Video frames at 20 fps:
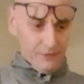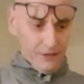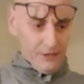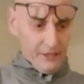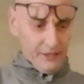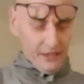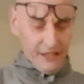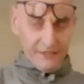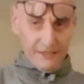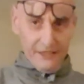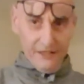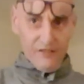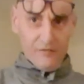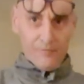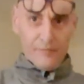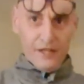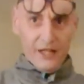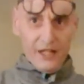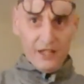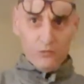idea in
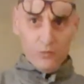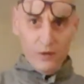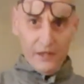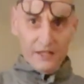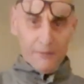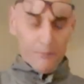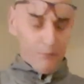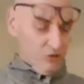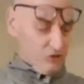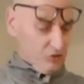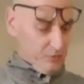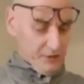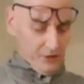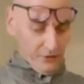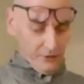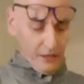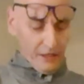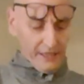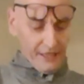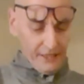mind when I put something
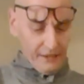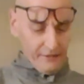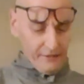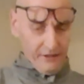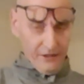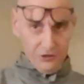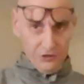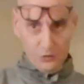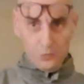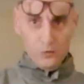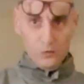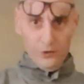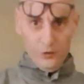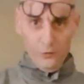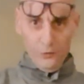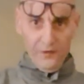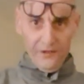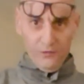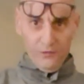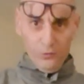on the lathe. I just
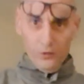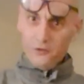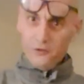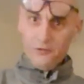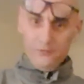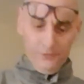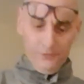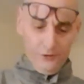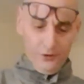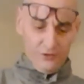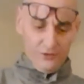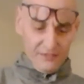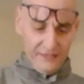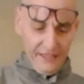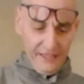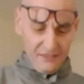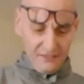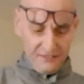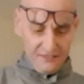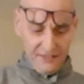work with the wood and not
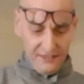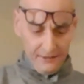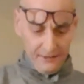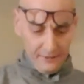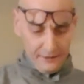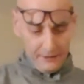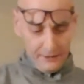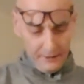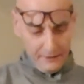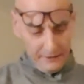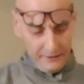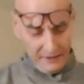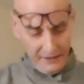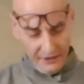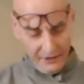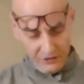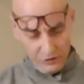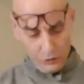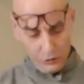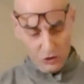against it.
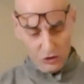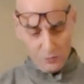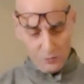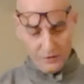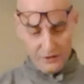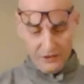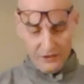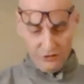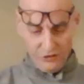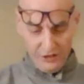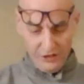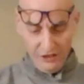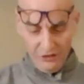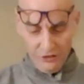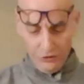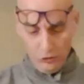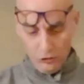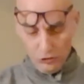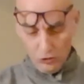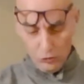I do use
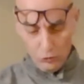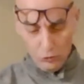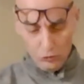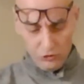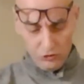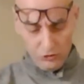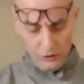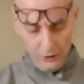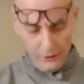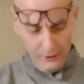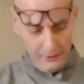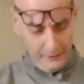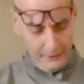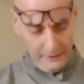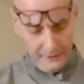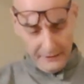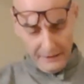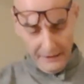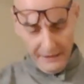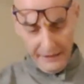traditional tools.
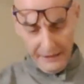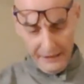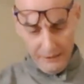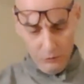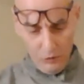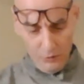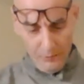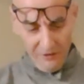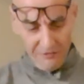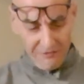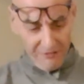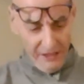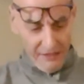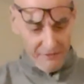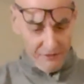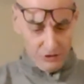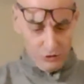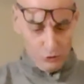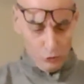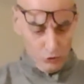One of my
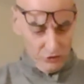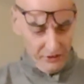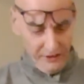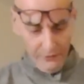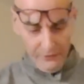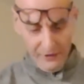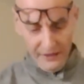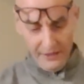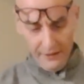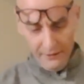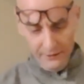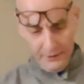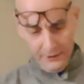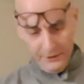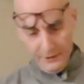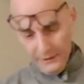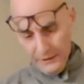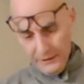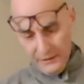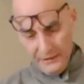favorite tools out there
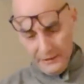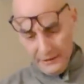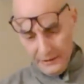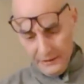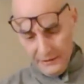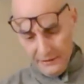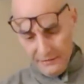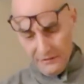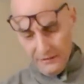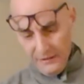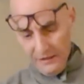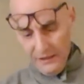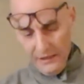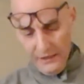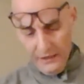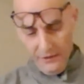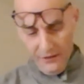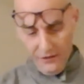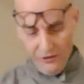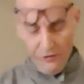is
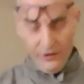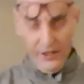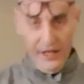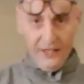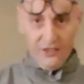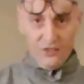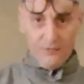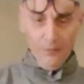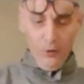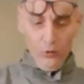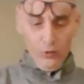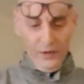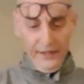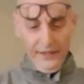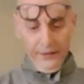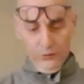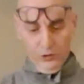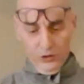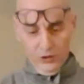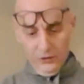the 3/8 bowl
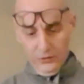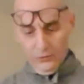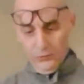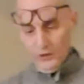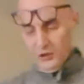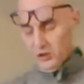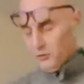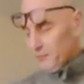gouge, which